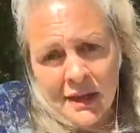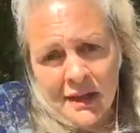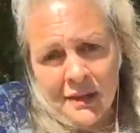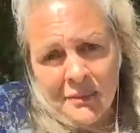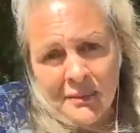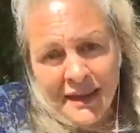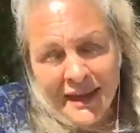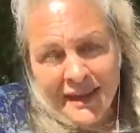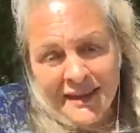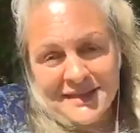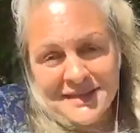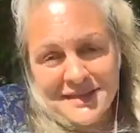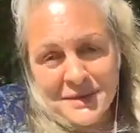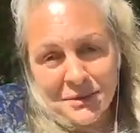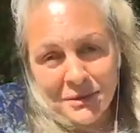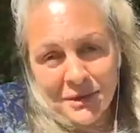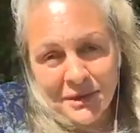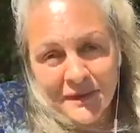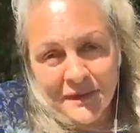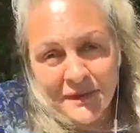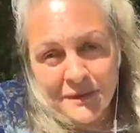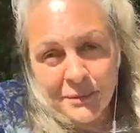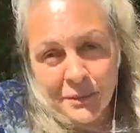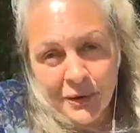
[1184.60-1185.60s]
because the
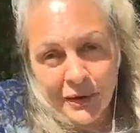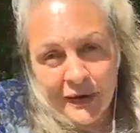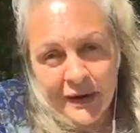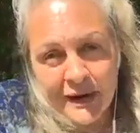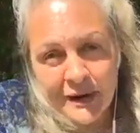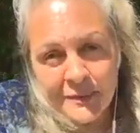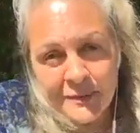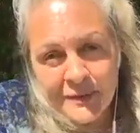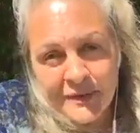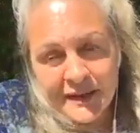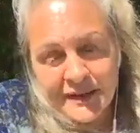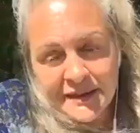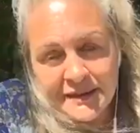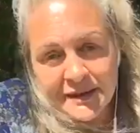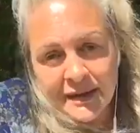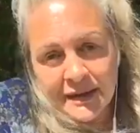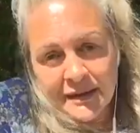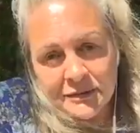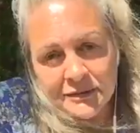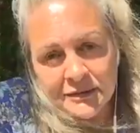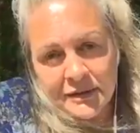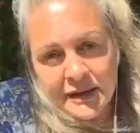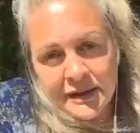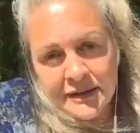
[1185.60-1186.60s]
world's pretty upside
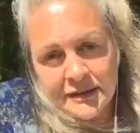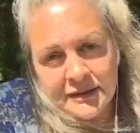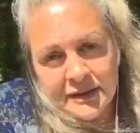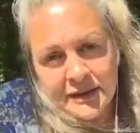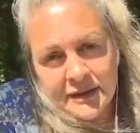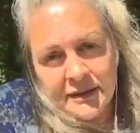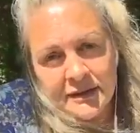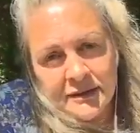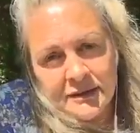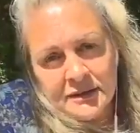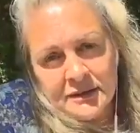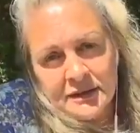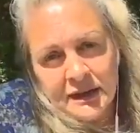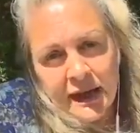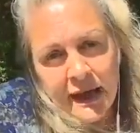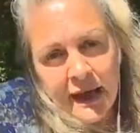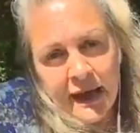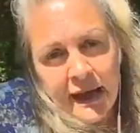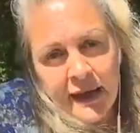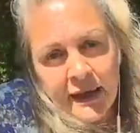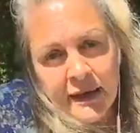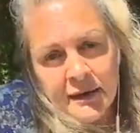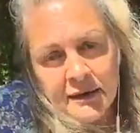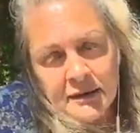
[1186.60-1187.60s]
down right now,
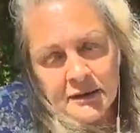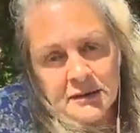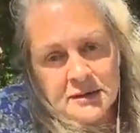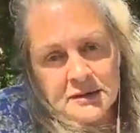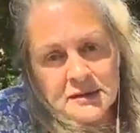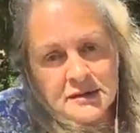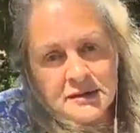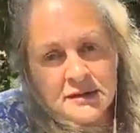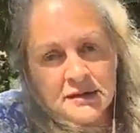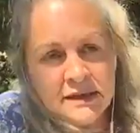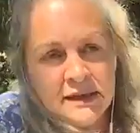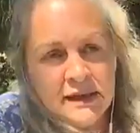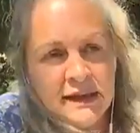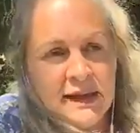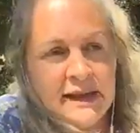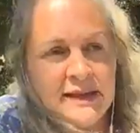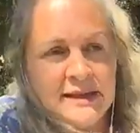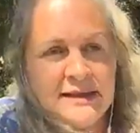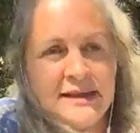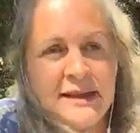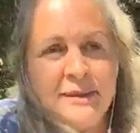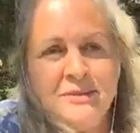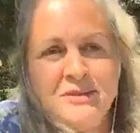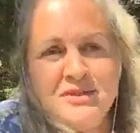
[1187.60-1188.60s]
and
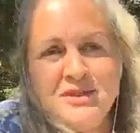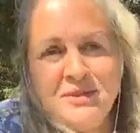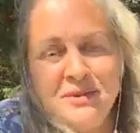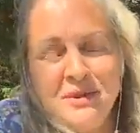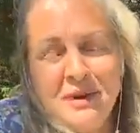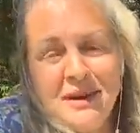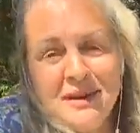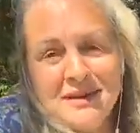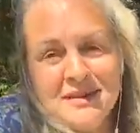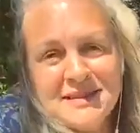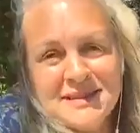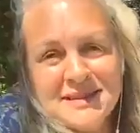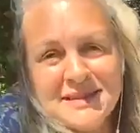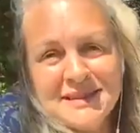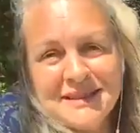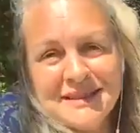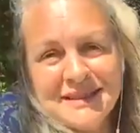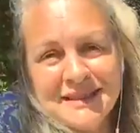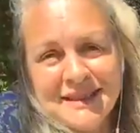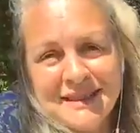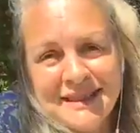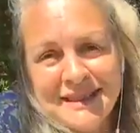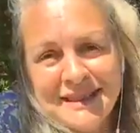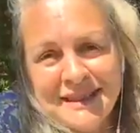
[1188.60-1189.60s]
it's up to us
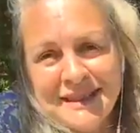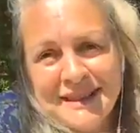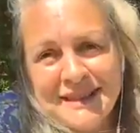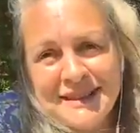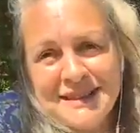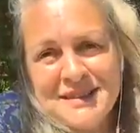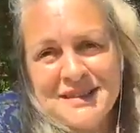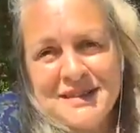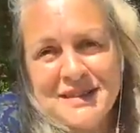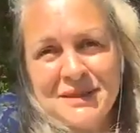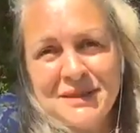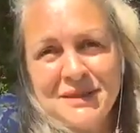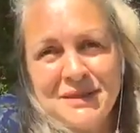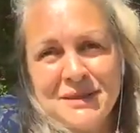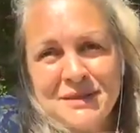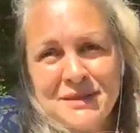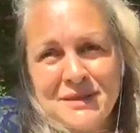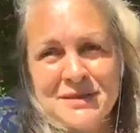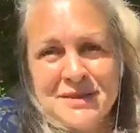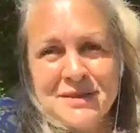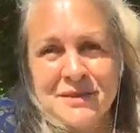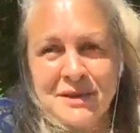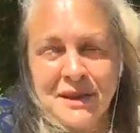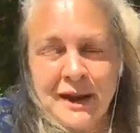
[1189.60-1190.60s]
to
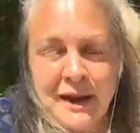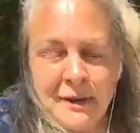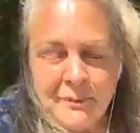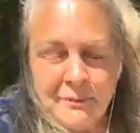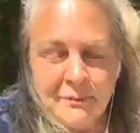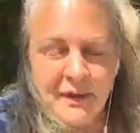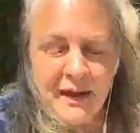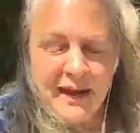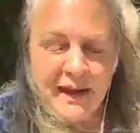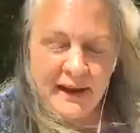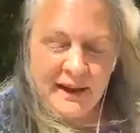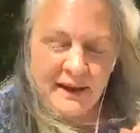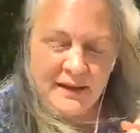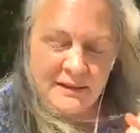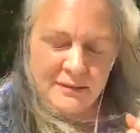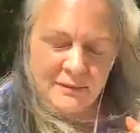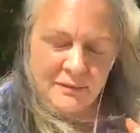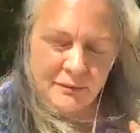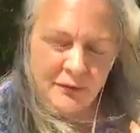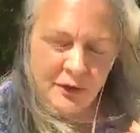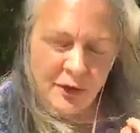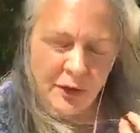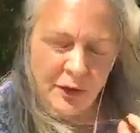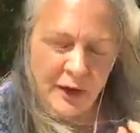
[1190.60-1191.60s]
come back
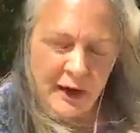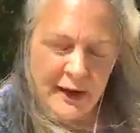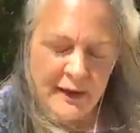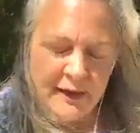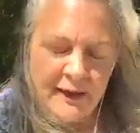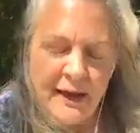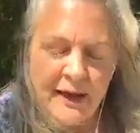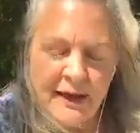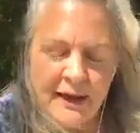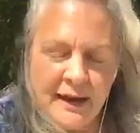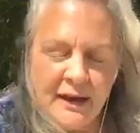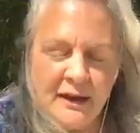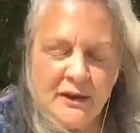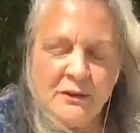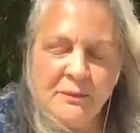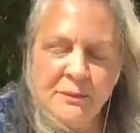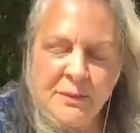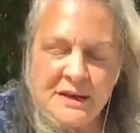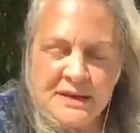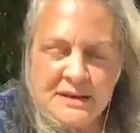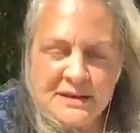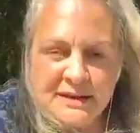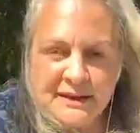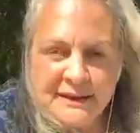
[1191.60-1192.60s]
and create that inner
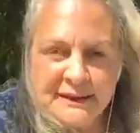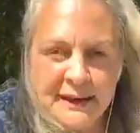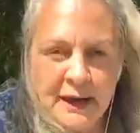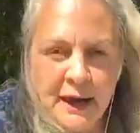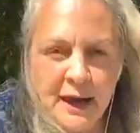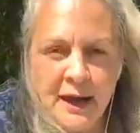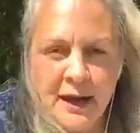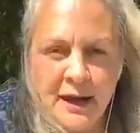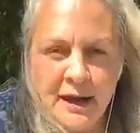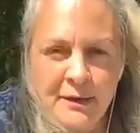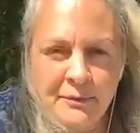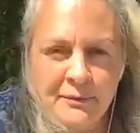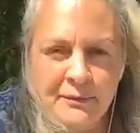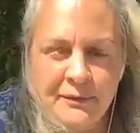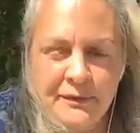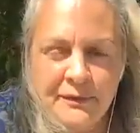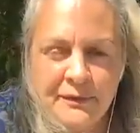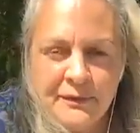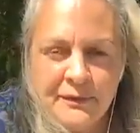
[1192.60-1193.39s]
peace and calm.